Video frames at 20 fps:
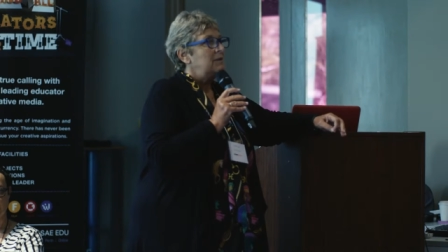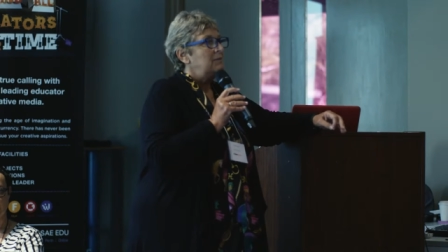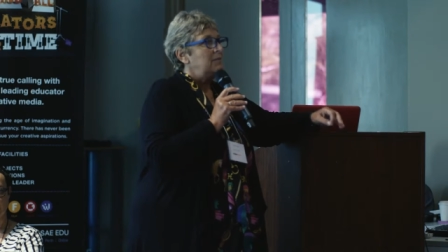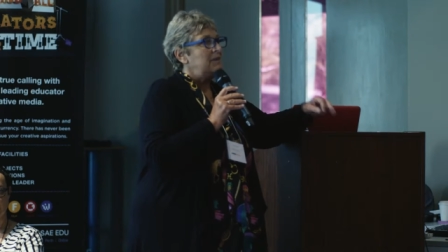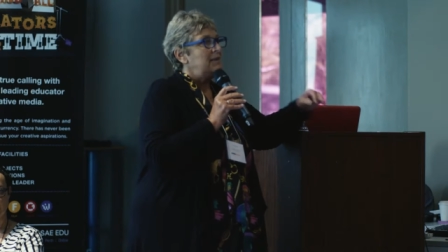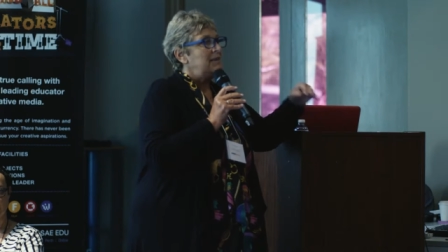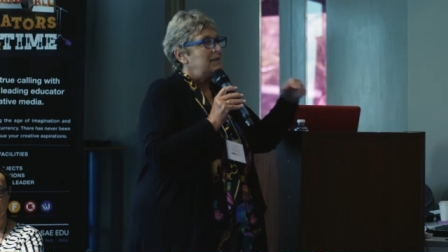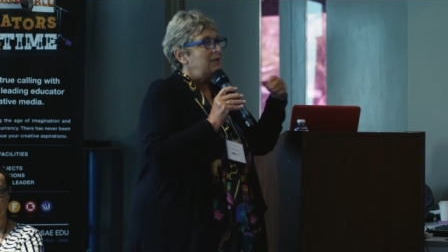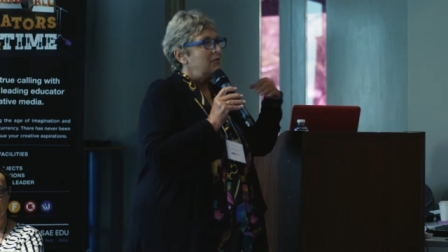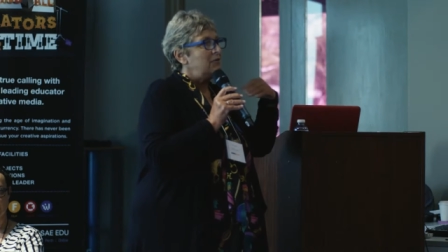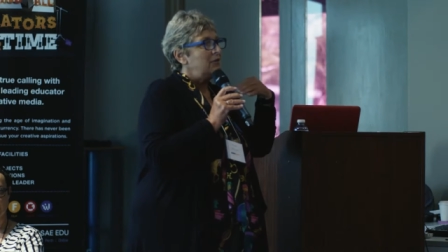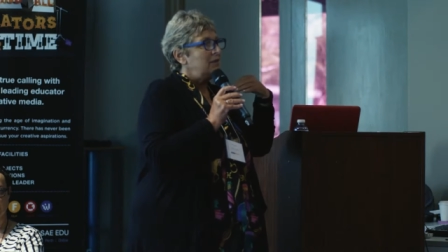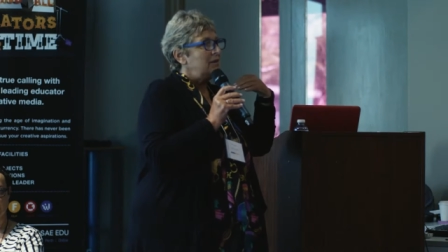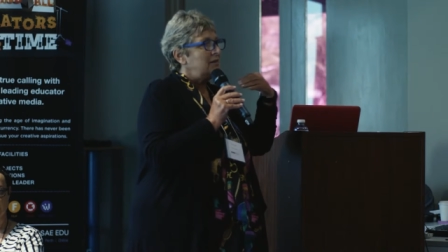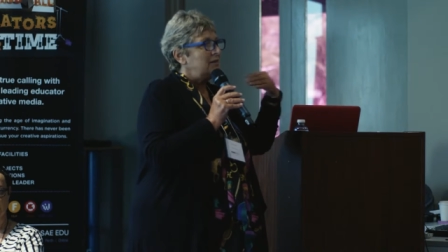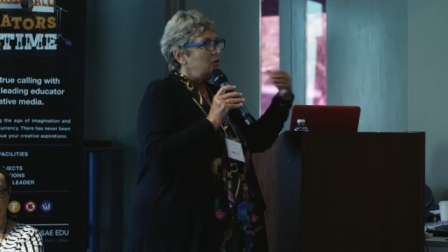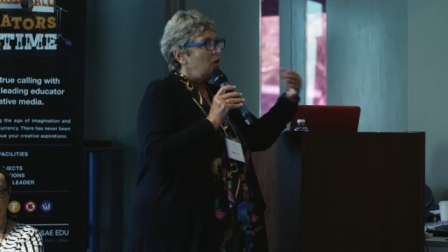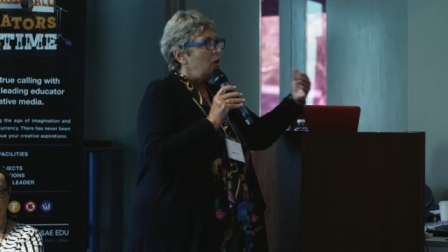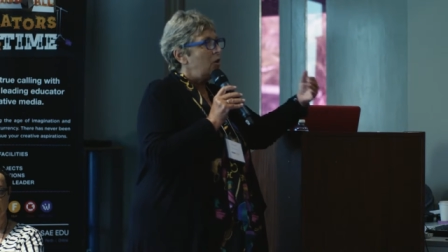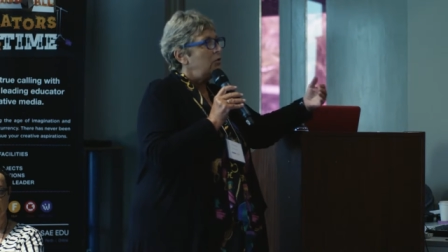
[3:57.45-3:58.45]
But there,
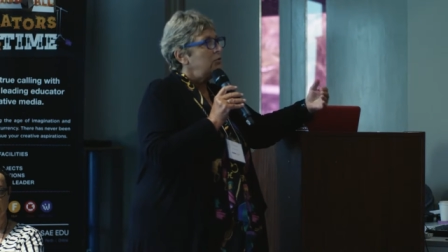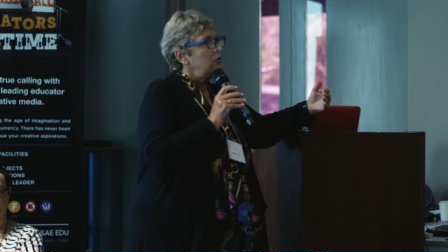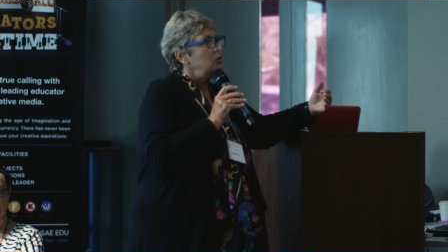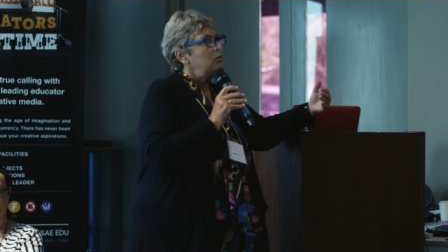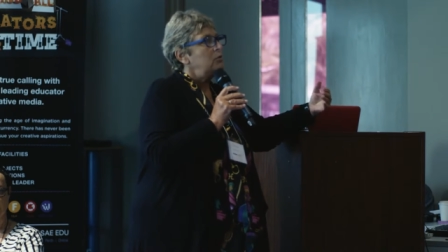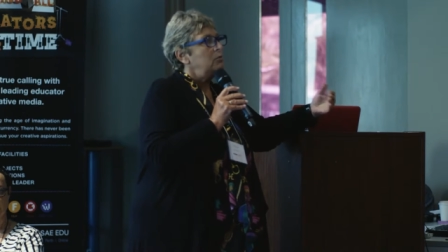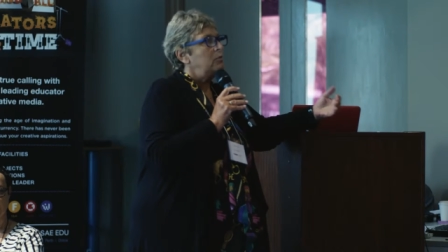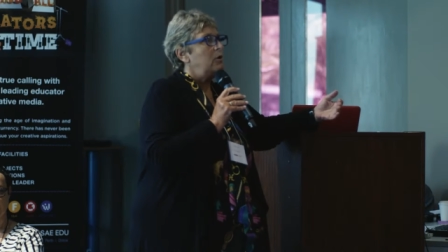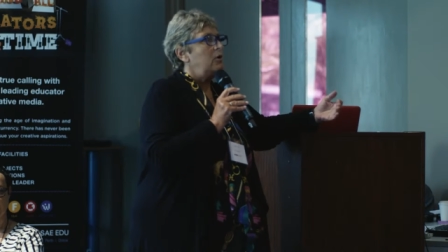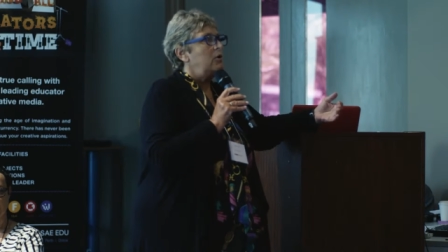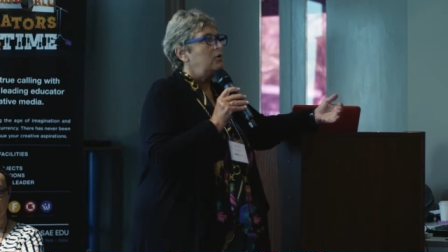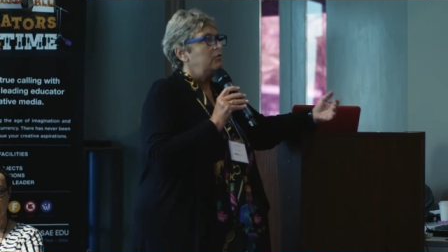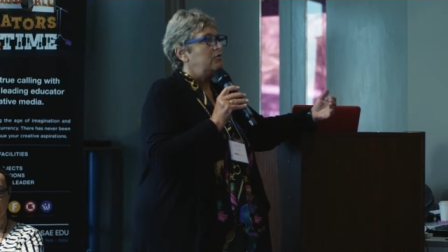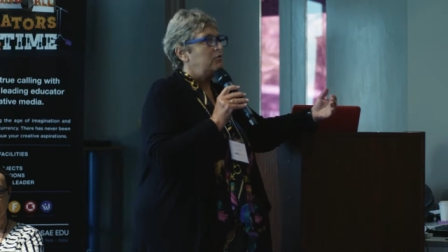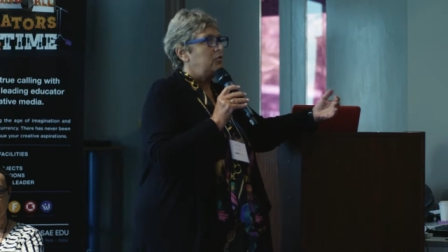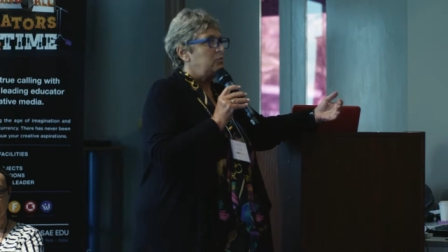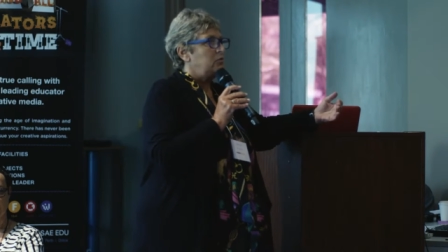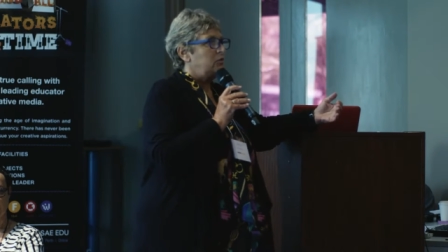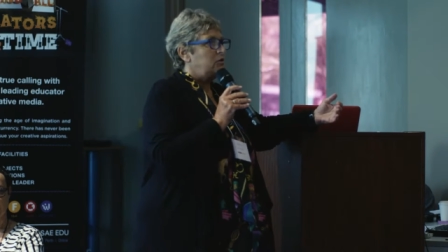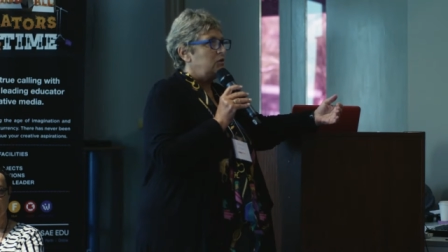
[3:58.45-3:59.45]
it's a whole new world
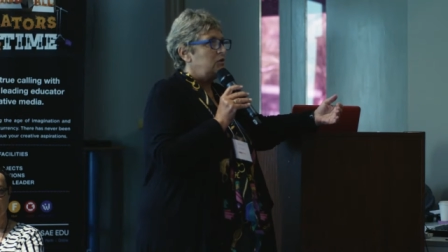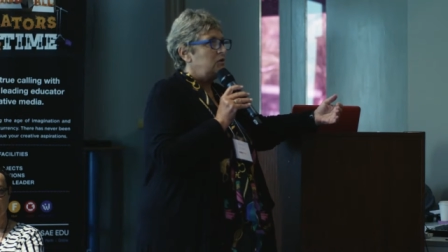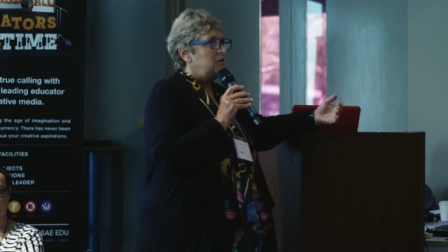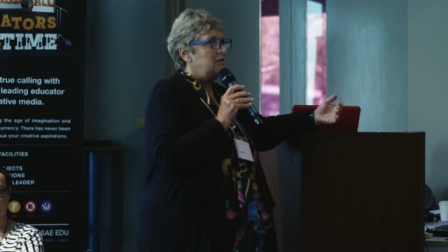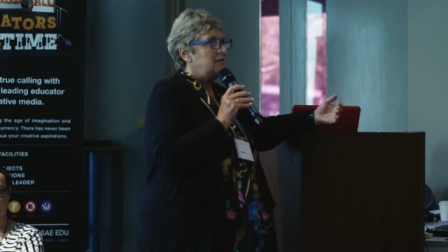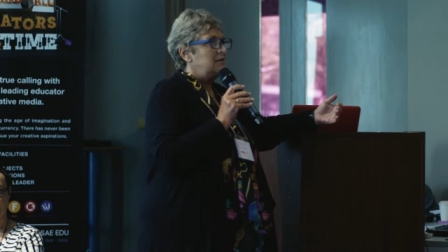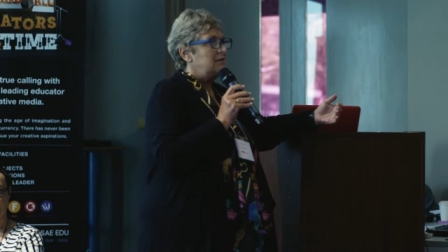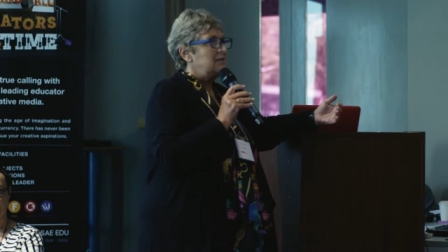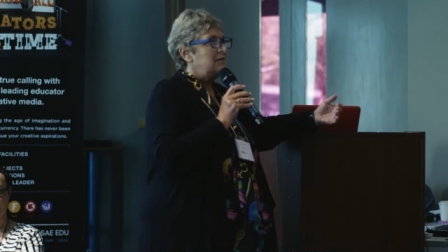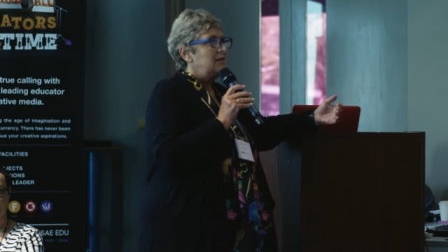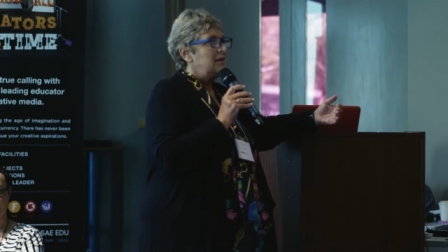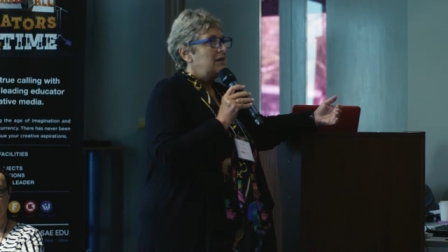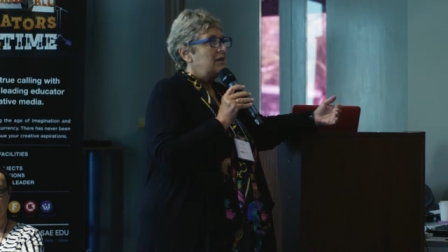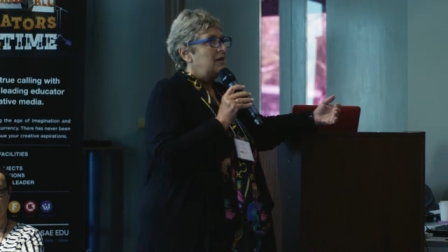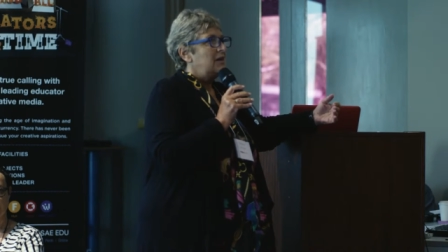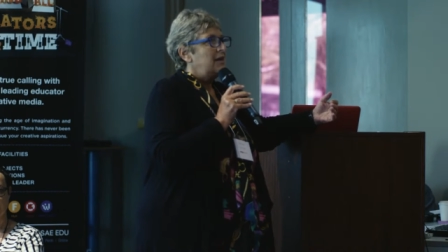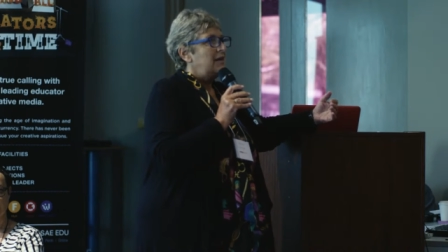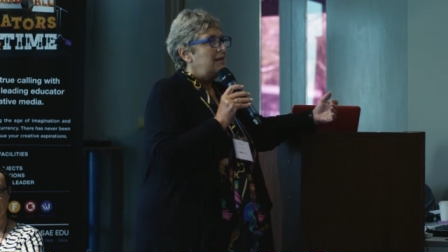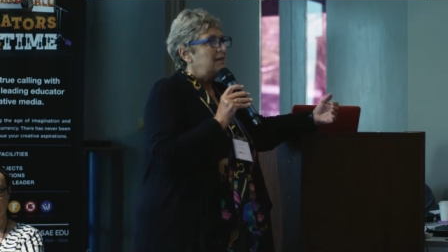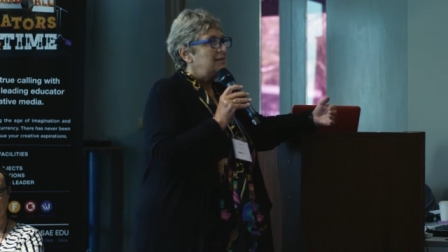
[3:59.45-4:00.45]
for producers.
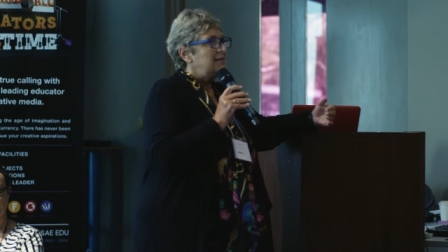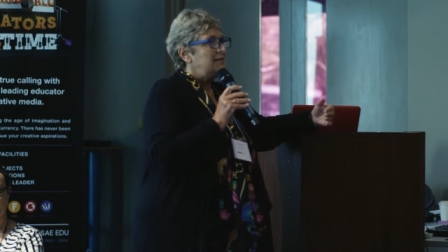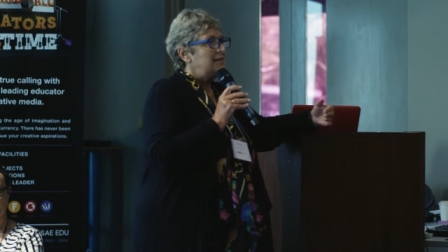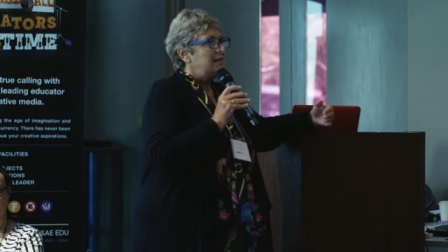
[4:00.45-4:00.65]
In a